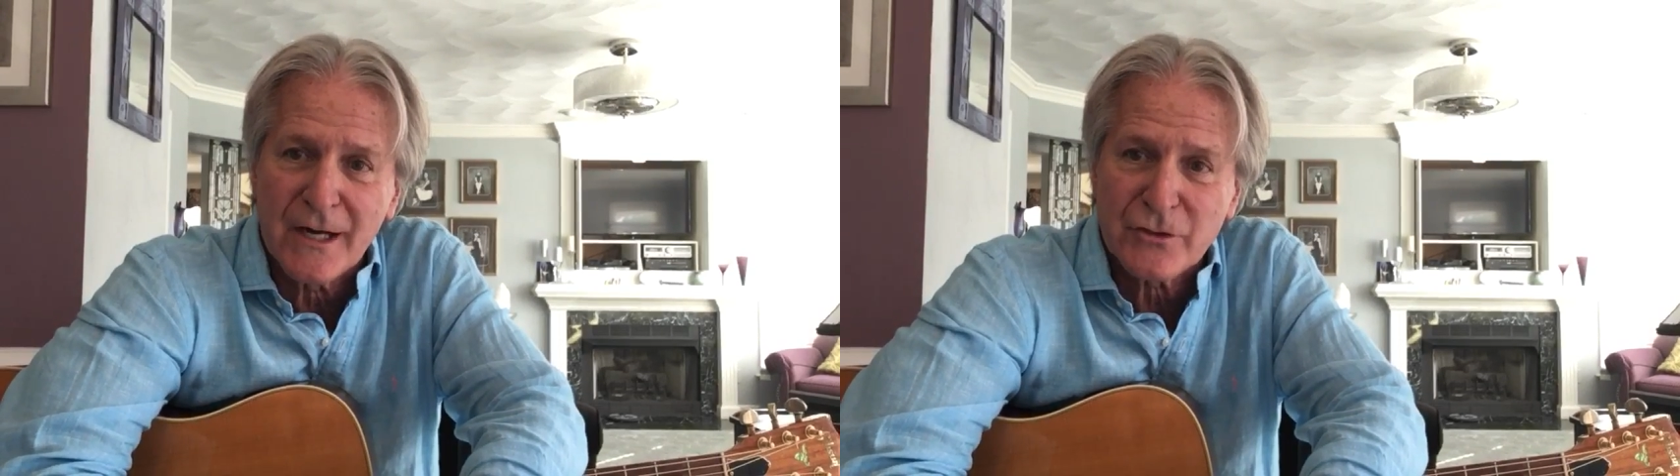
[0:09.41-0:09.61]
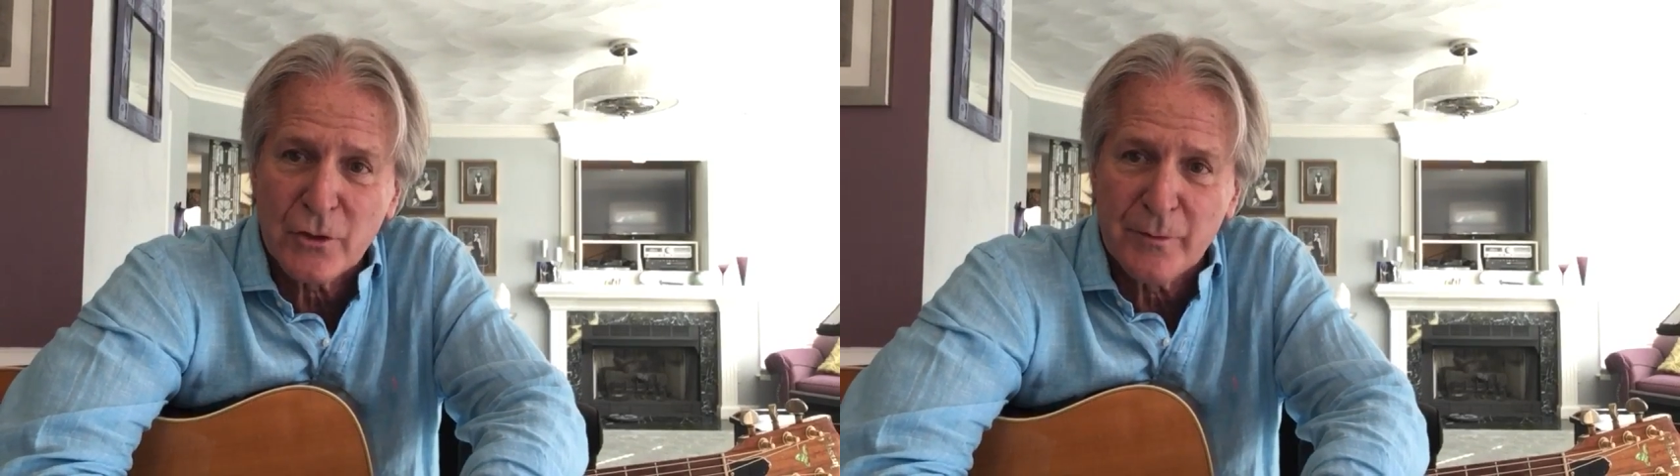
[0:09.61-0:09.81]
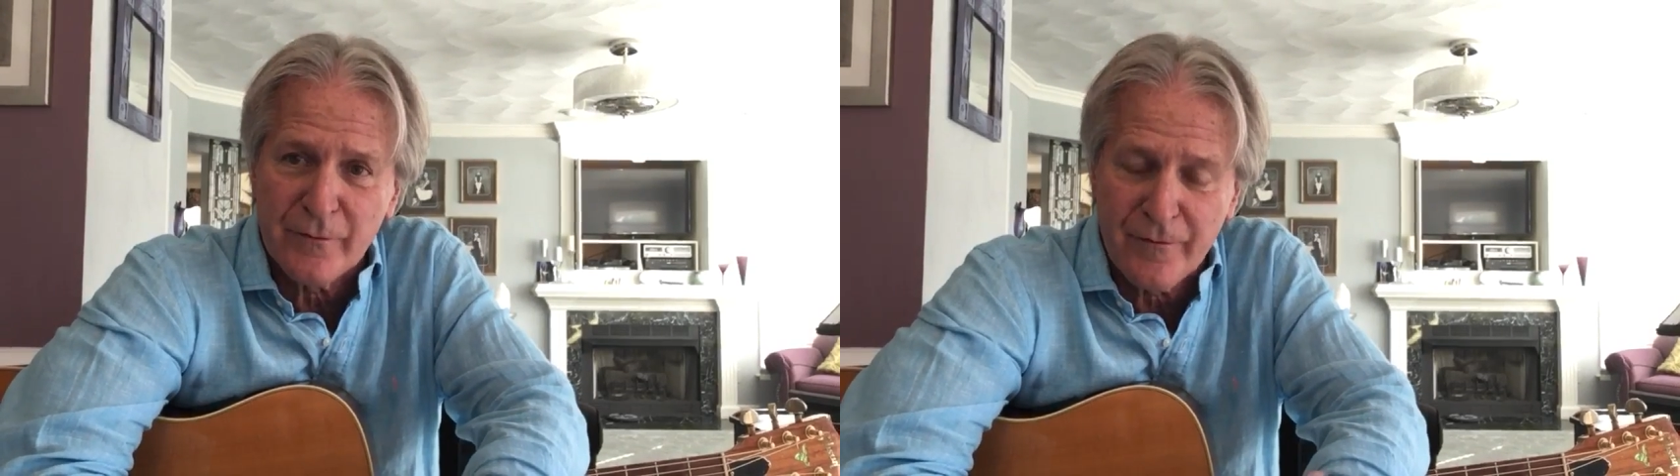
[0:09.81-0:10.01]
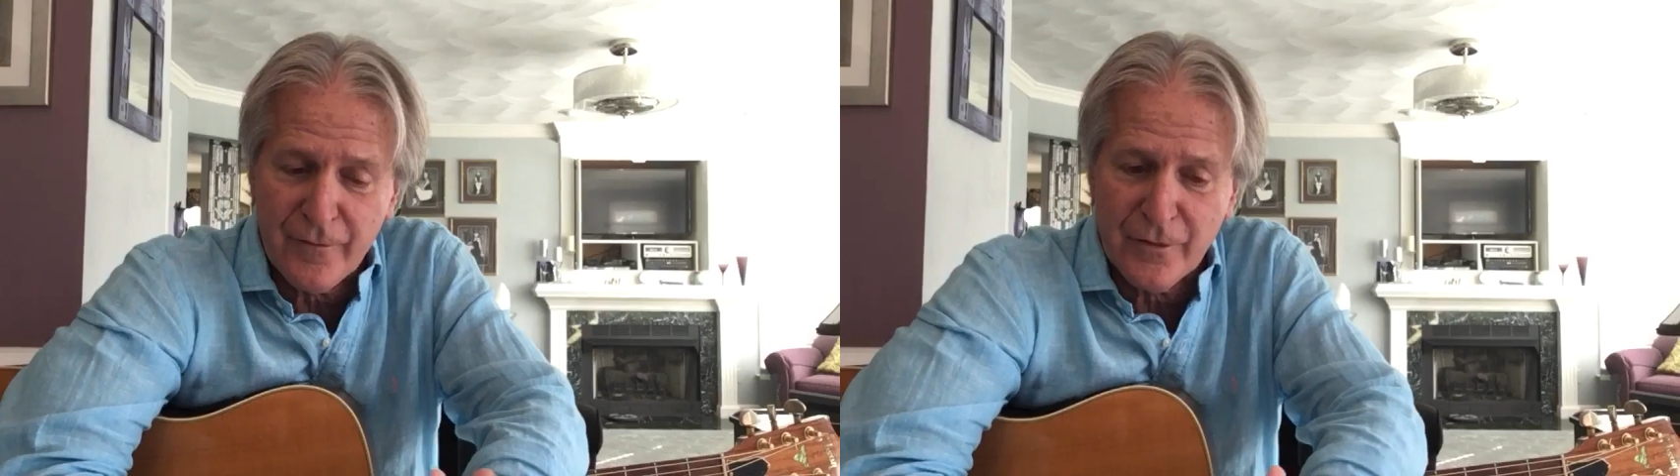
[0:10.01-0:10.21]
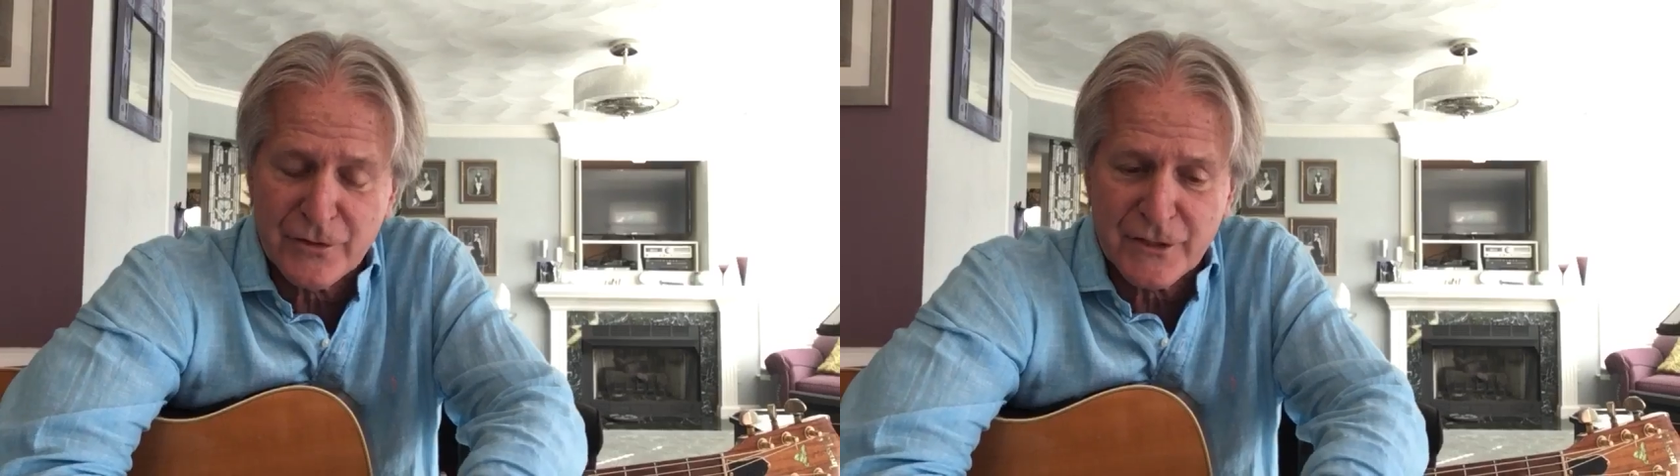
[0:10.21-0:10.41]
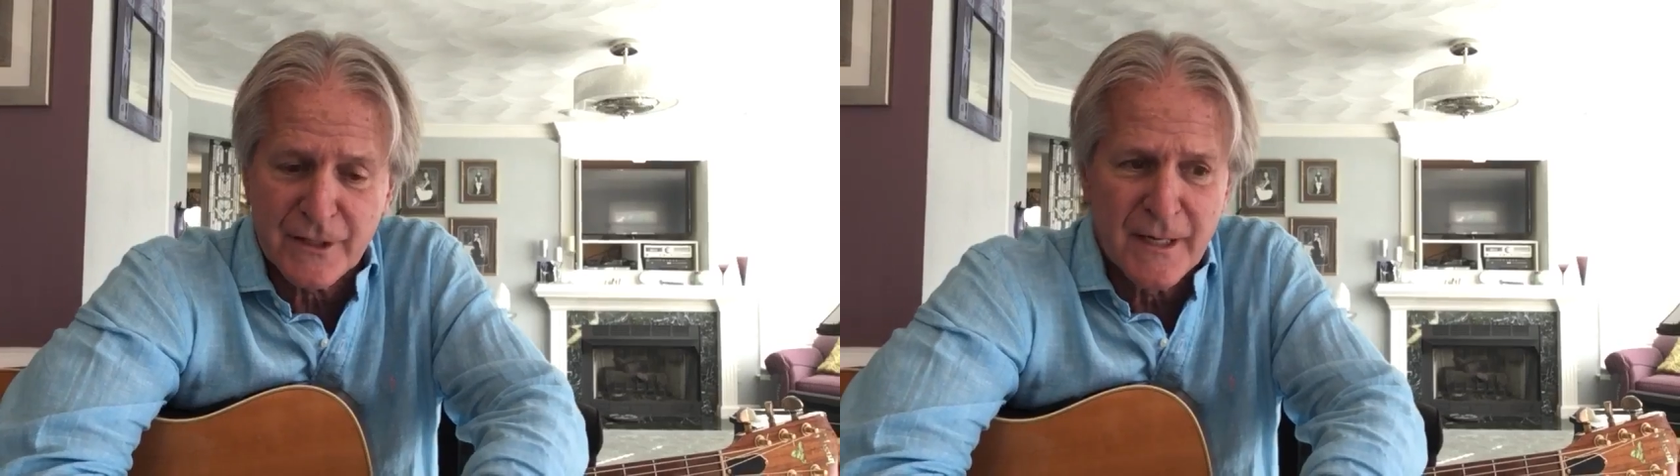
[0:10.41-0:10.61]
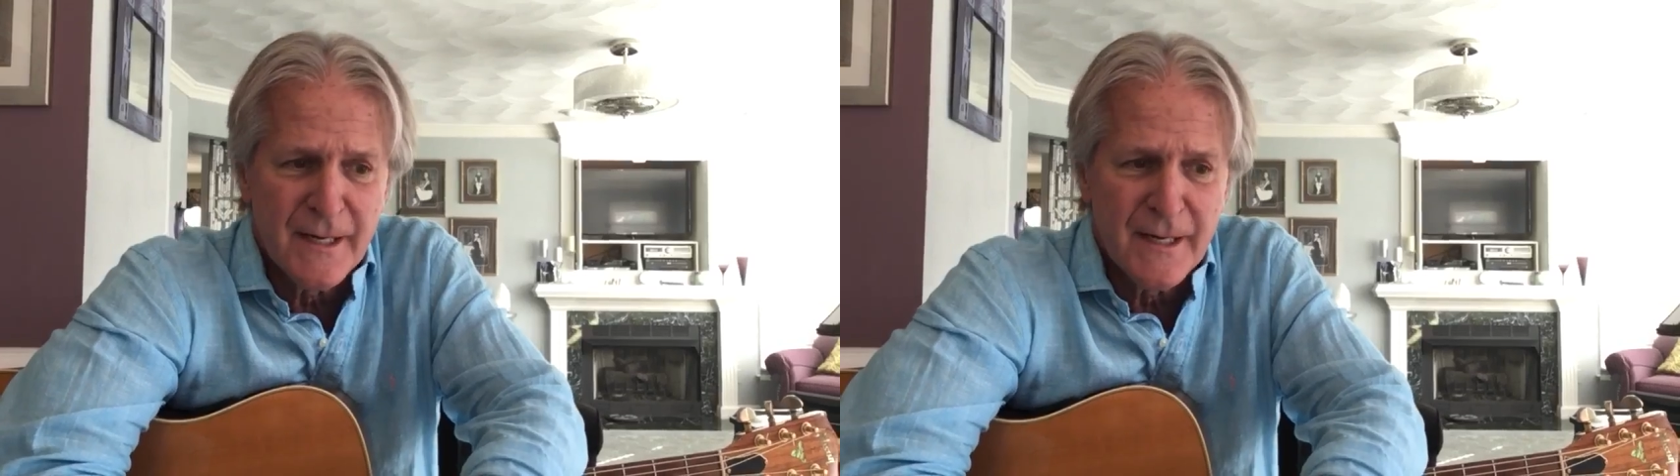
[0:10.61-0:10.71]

October the 1st.